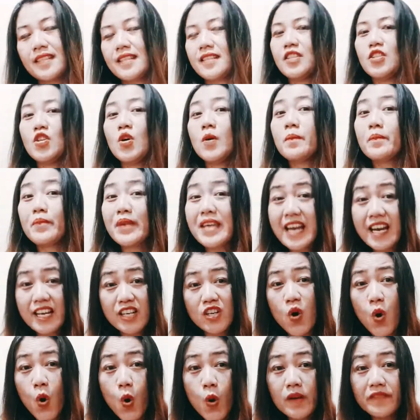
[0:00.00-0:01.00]
Don't be an
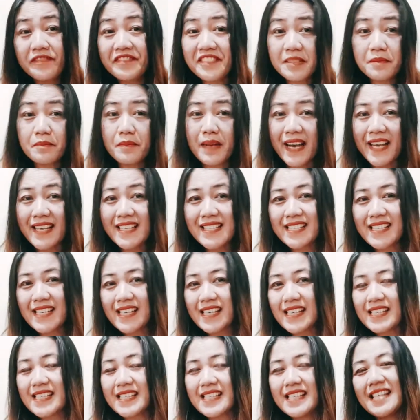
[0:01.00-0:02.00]
orphan
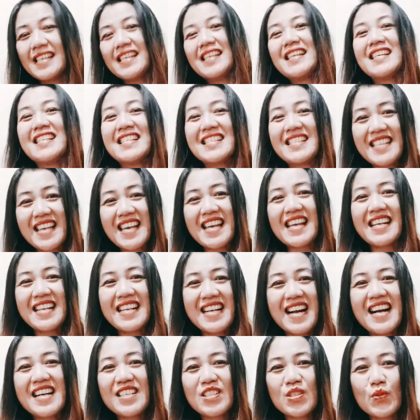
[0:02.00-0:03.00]
minded. Seek
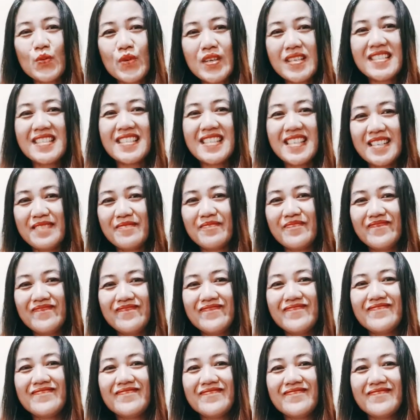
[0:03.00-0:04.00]
God's wisdom.
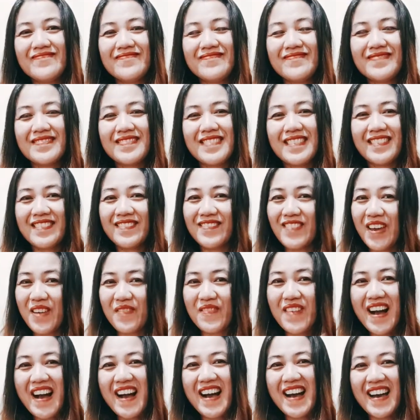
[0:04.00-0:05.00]
Bye
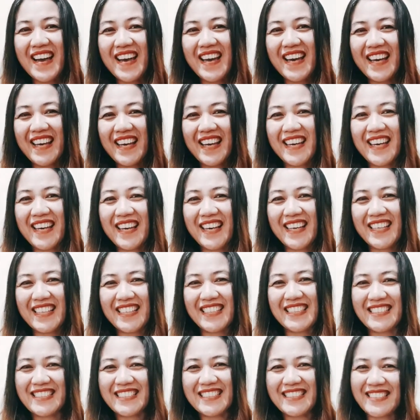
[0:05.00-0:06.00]

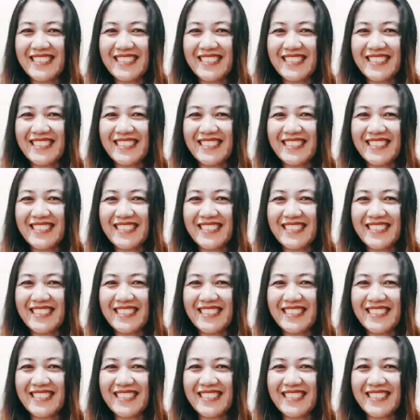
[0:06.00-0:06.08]
bye.